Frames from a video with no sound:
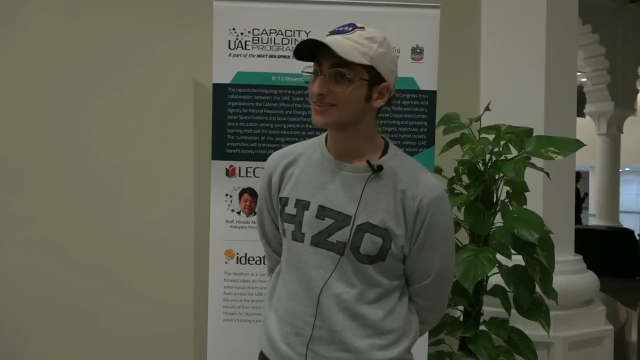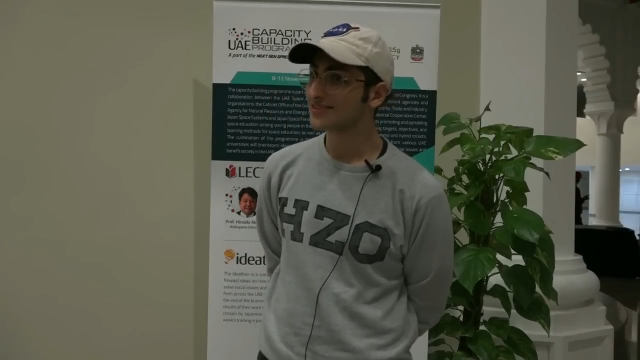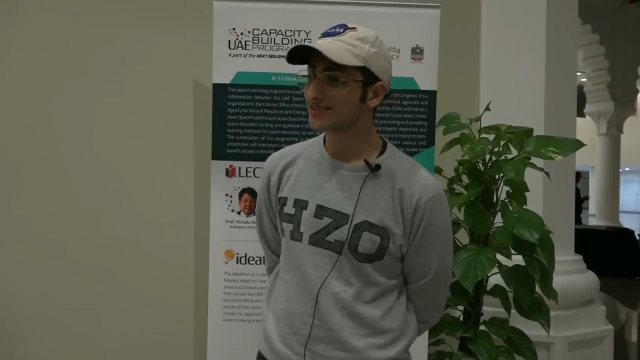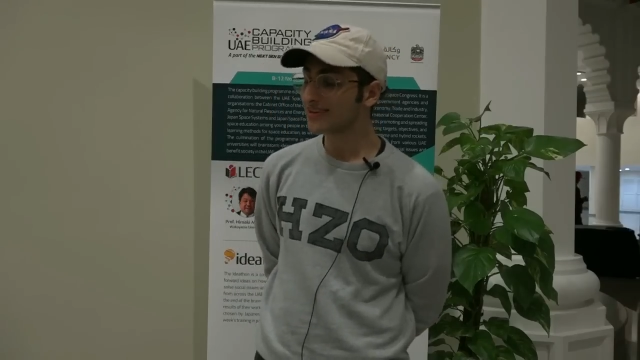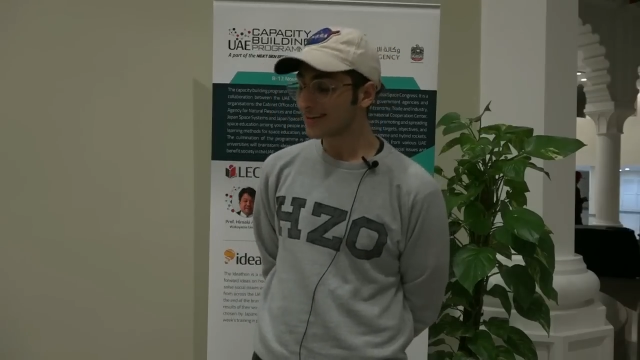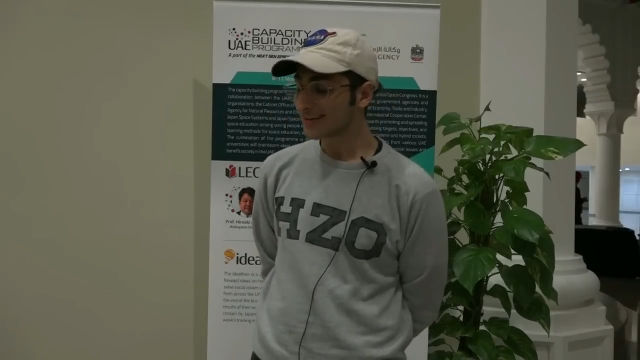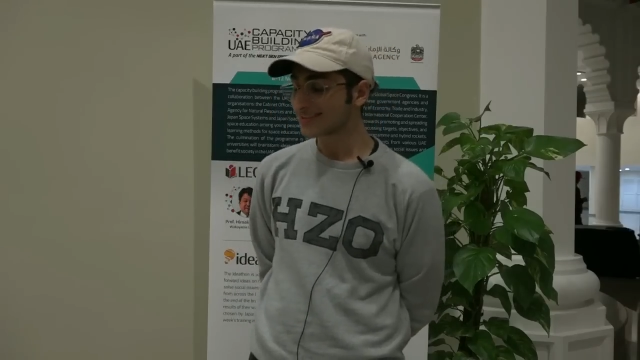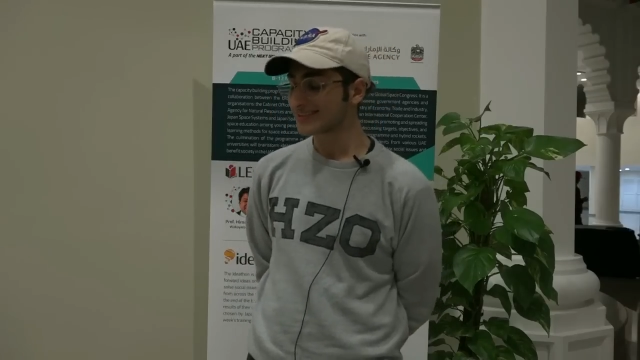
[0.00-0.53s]
So
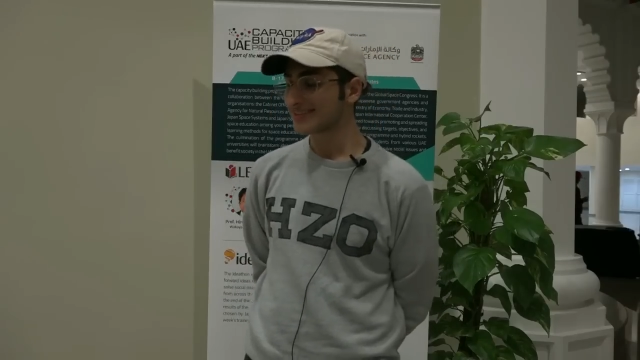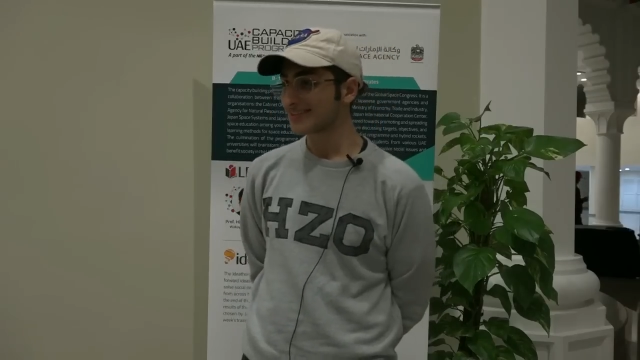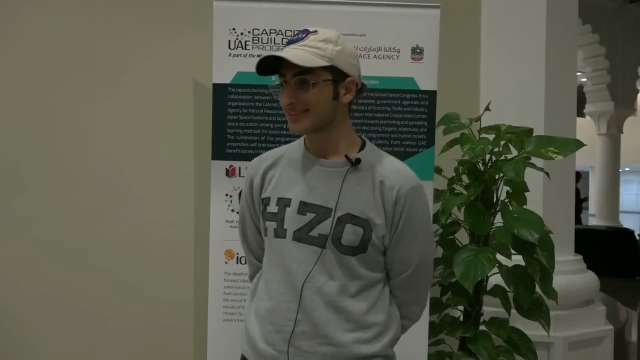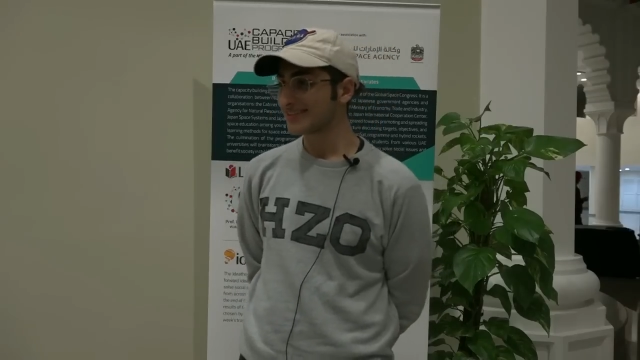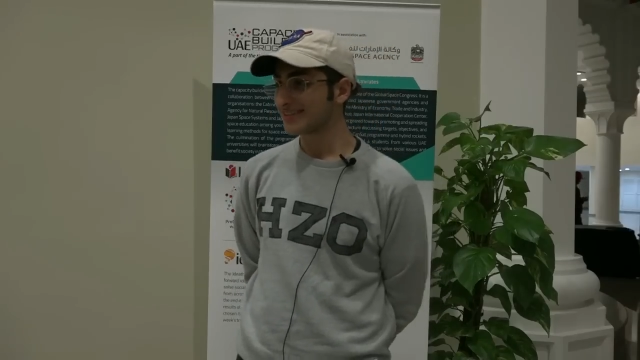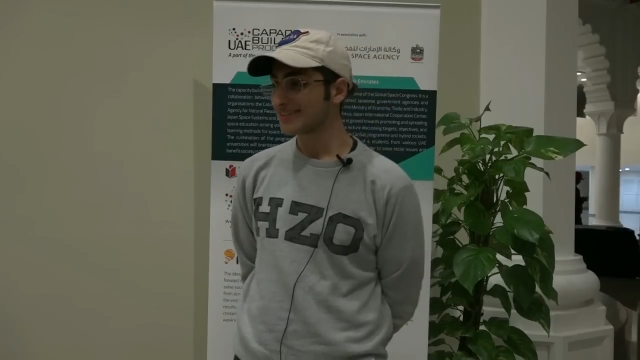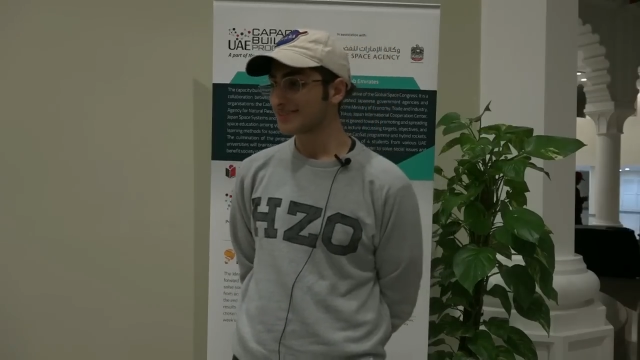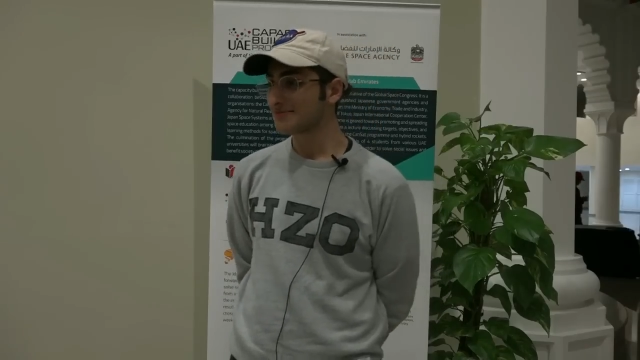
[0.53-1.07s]
yes,
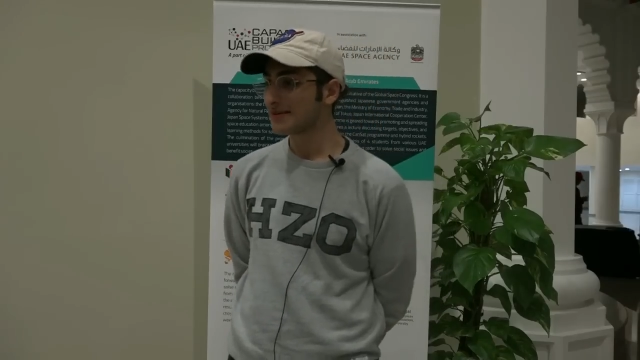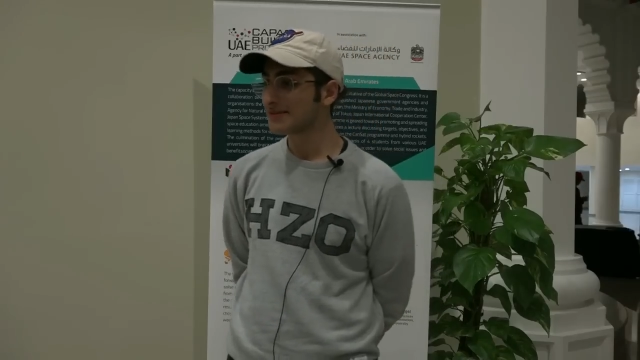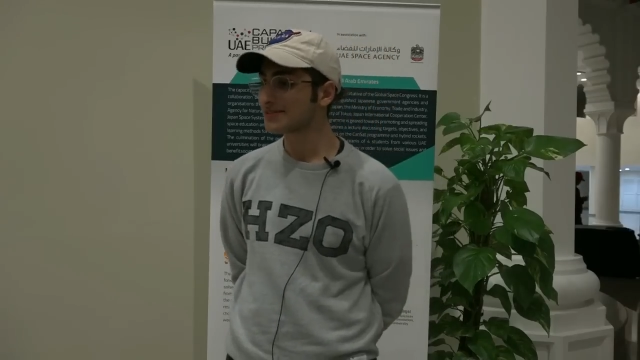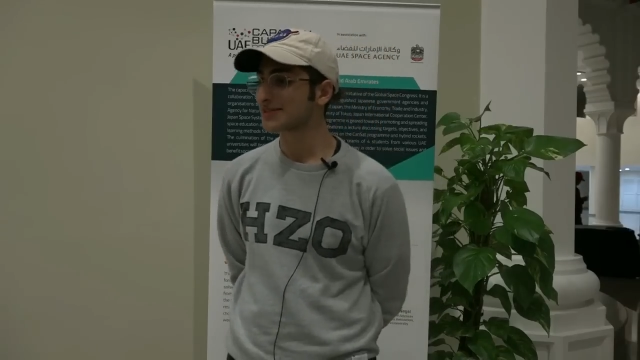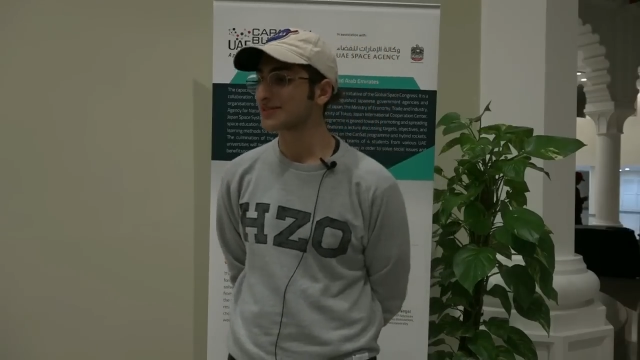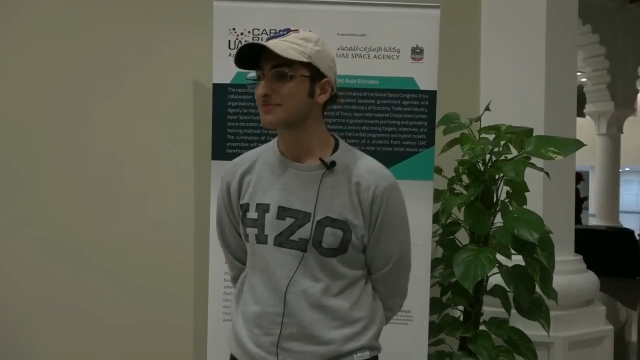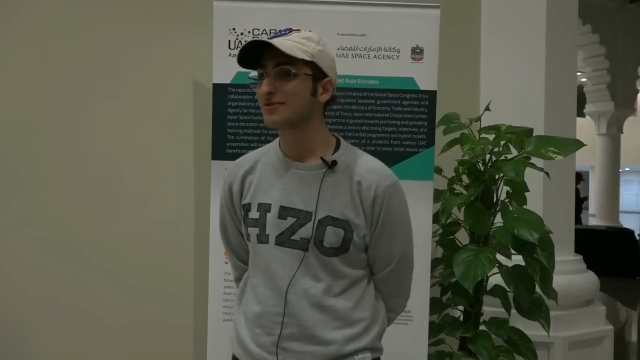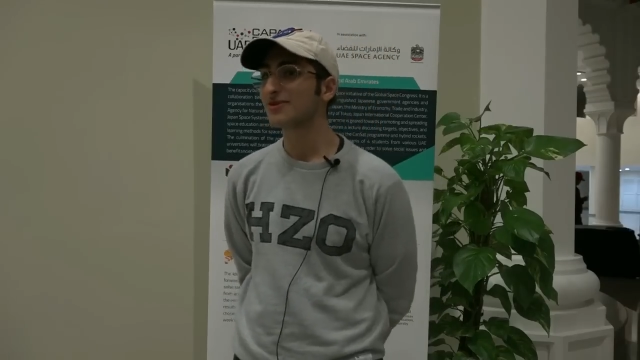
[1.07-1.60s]
space
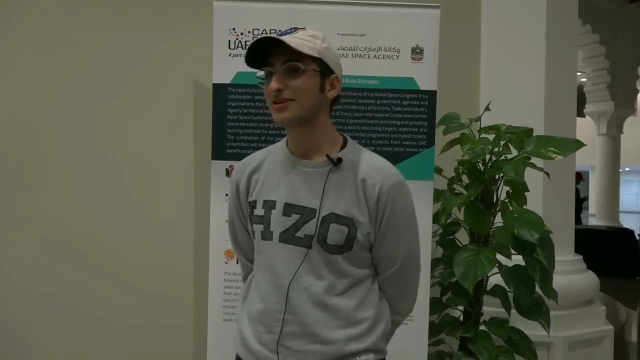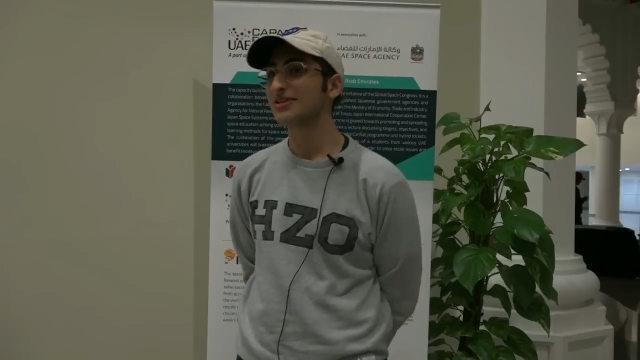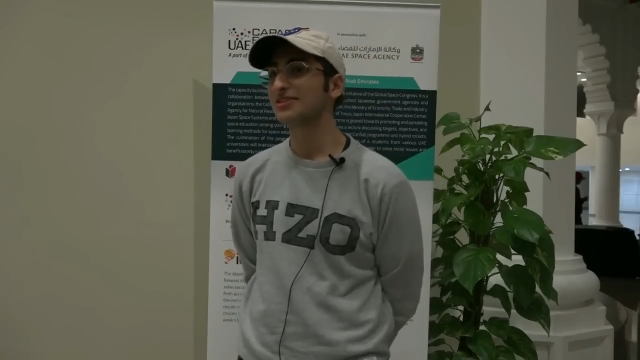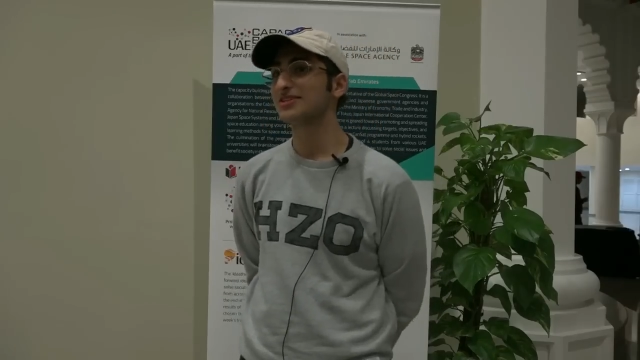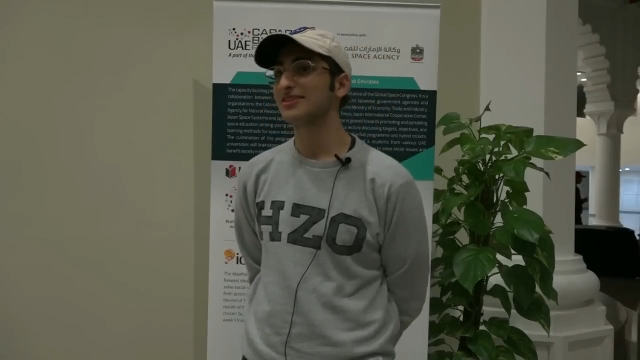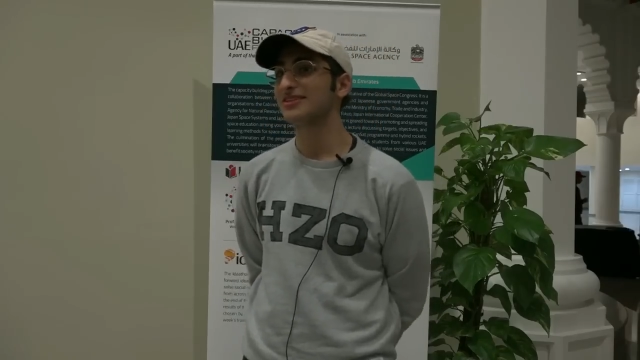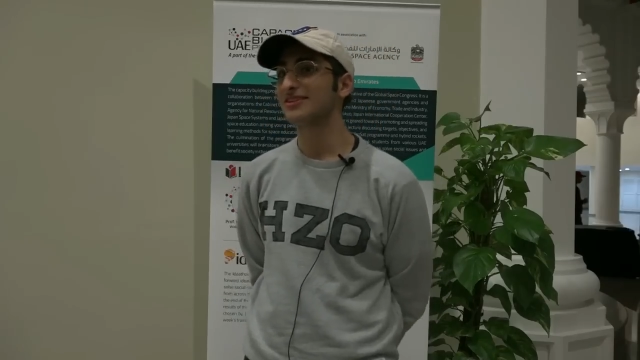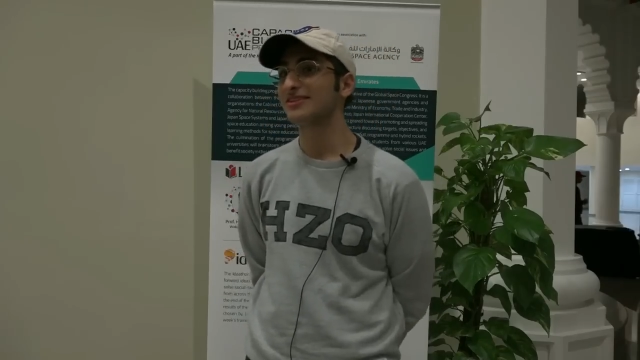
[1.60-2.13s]

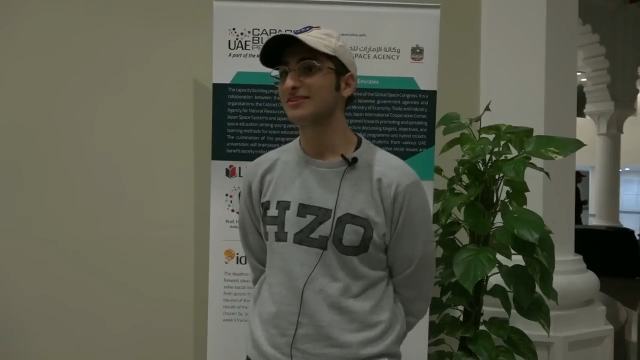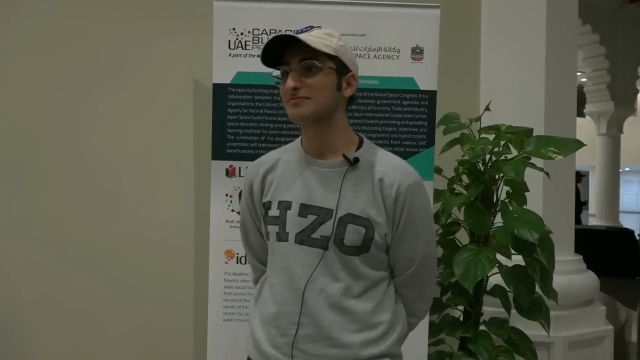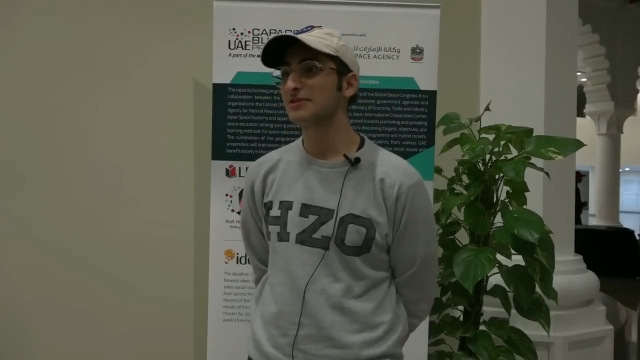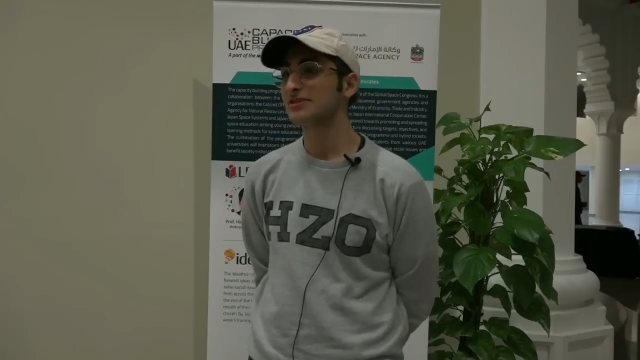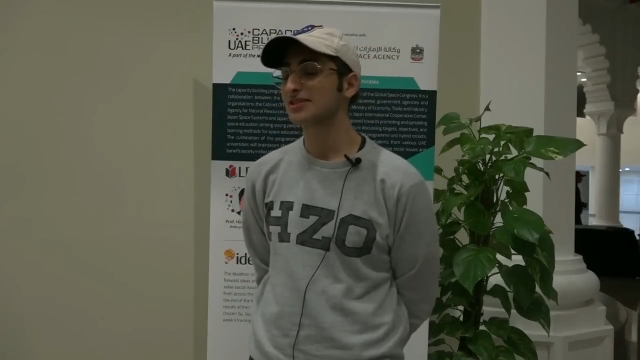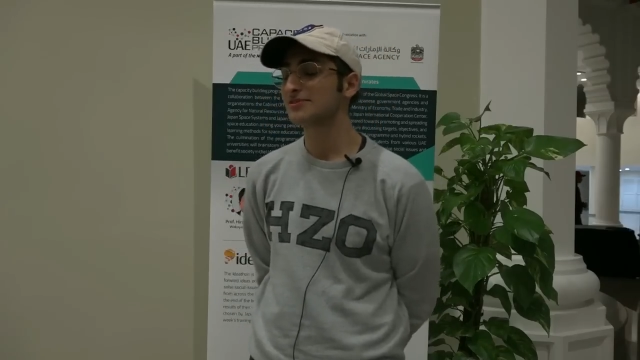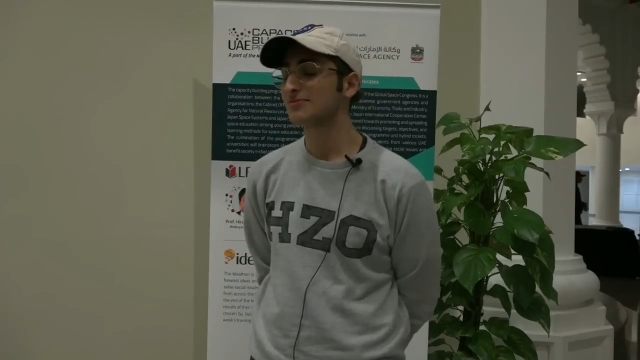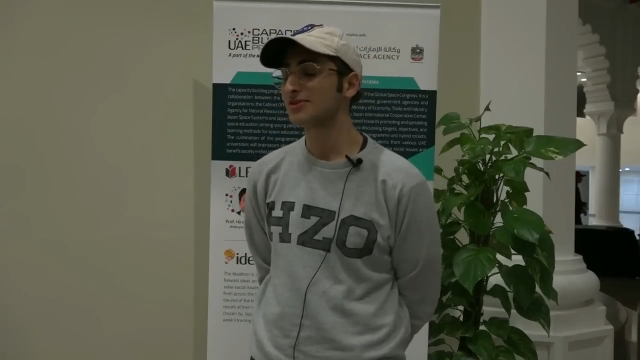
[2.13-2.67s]

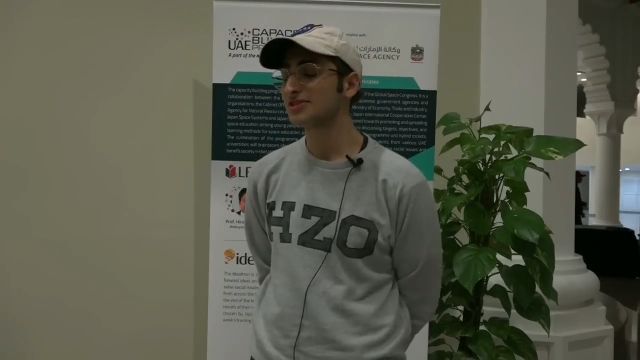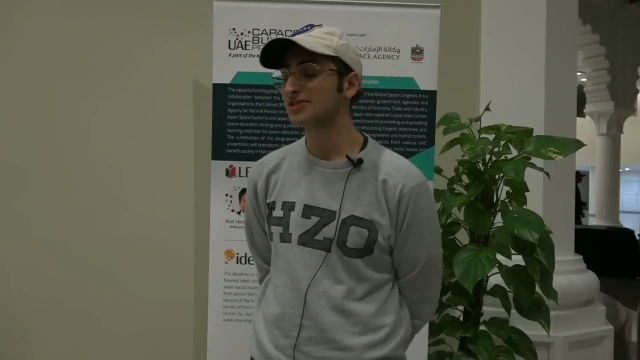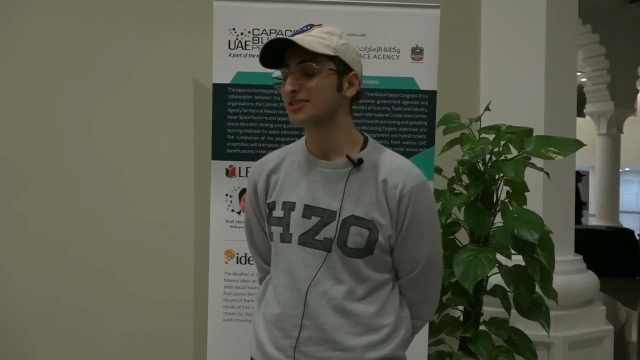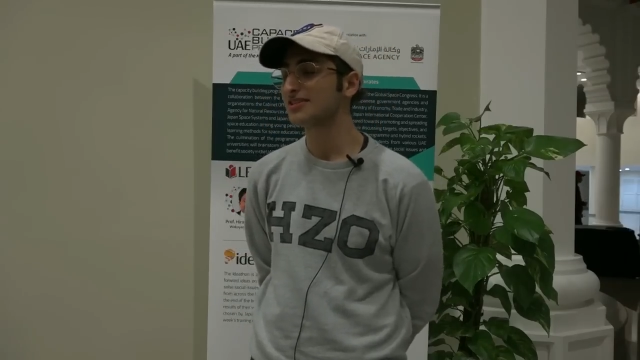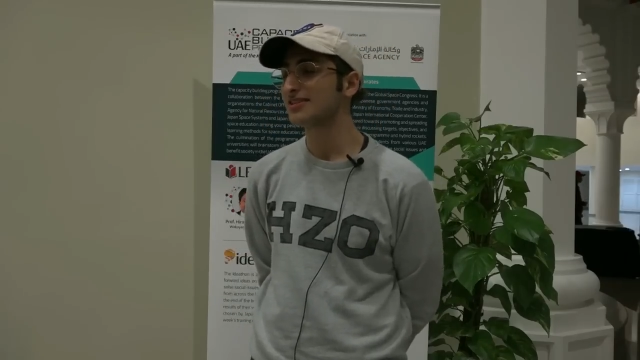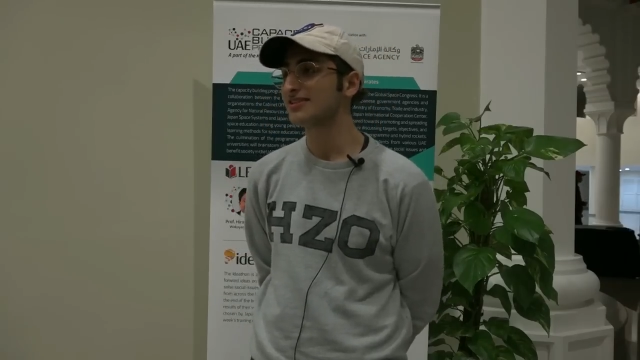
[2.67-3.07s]
exploration